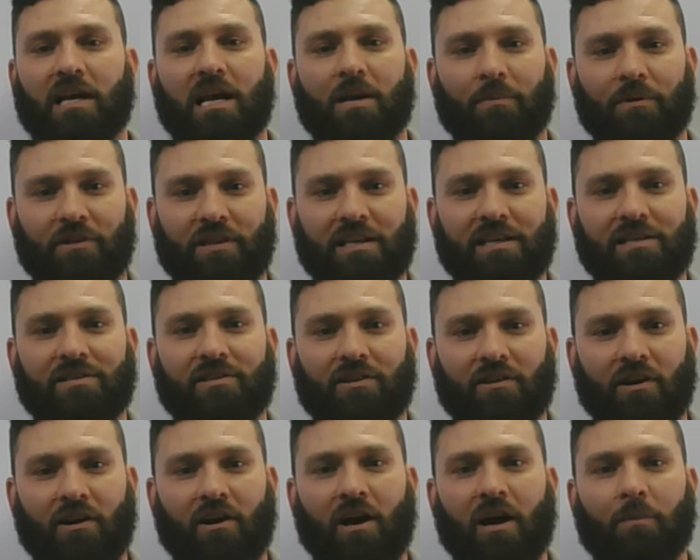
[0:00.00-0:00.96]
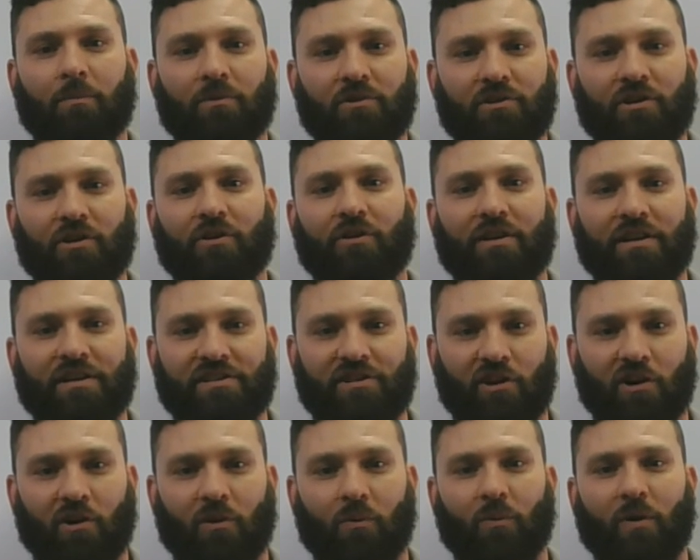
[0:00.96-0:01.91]
But these opportunities
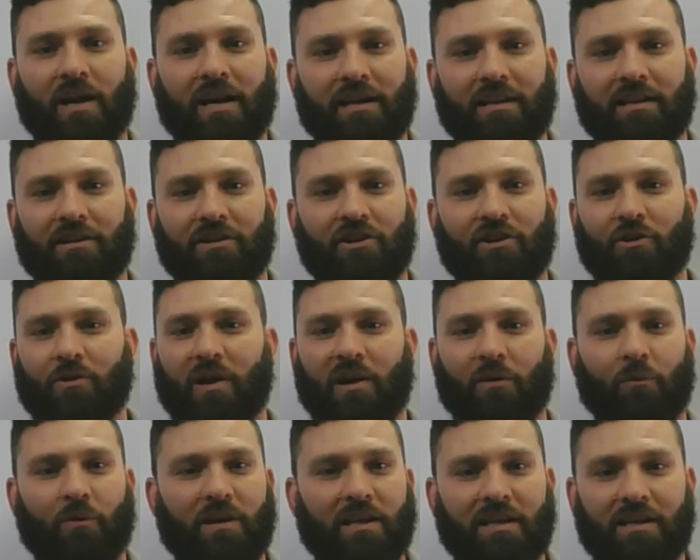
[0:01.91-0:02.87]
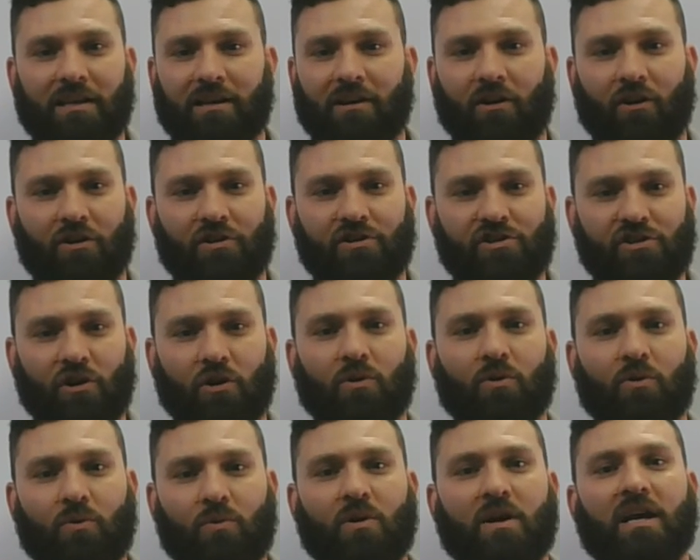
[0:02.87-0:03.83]
are awaiting you, and we are
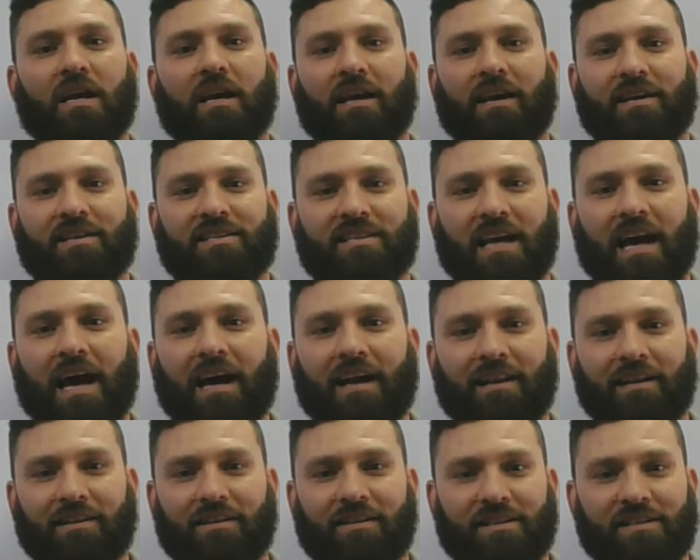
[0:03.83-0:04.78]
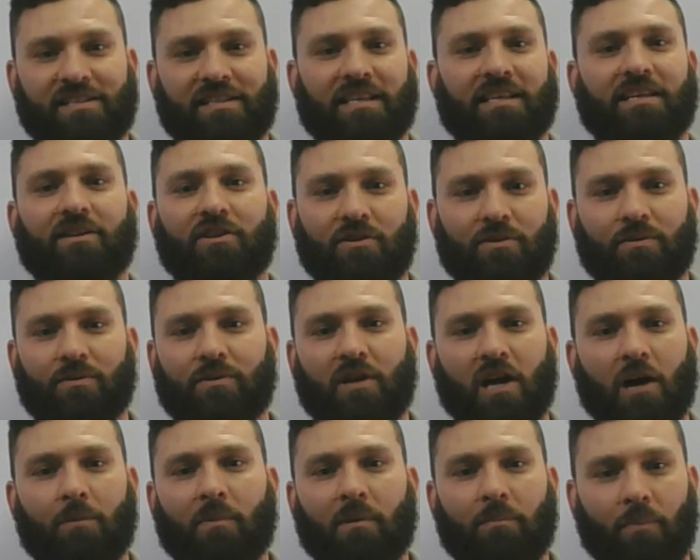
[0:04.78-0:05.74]
so excited to see you
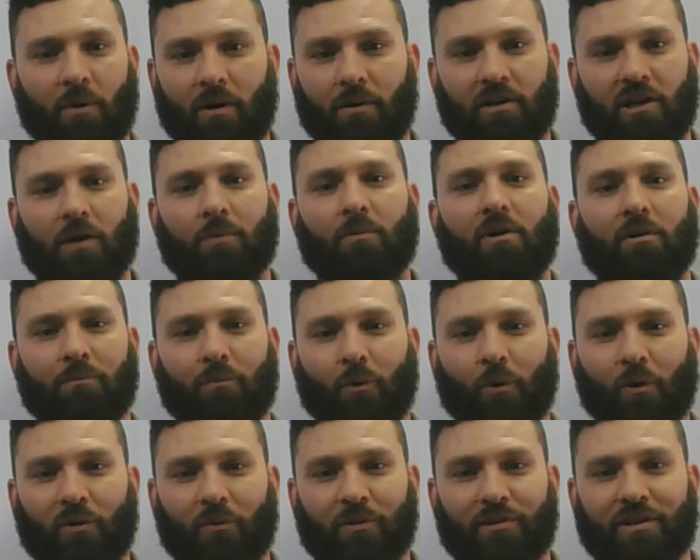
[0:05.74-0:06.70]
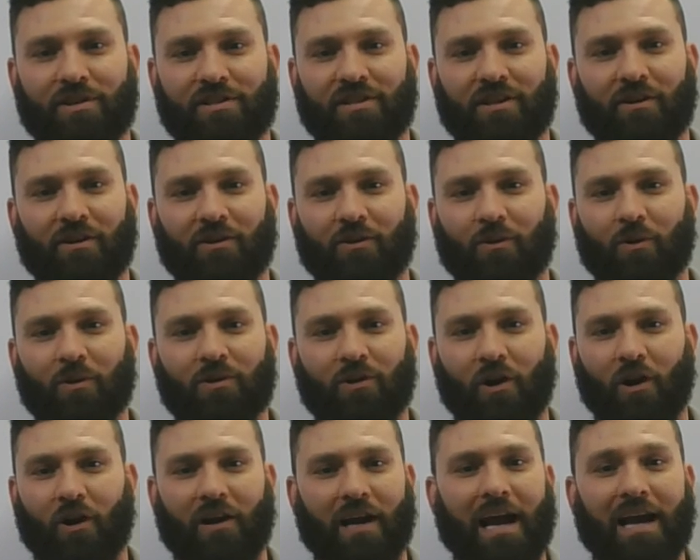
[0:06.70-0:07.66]
come on board with us here at
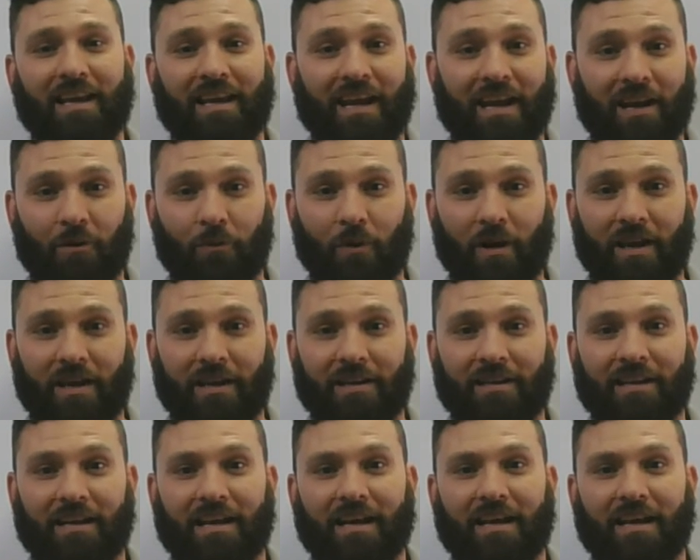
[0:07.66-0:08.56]
Northark. I can't wait.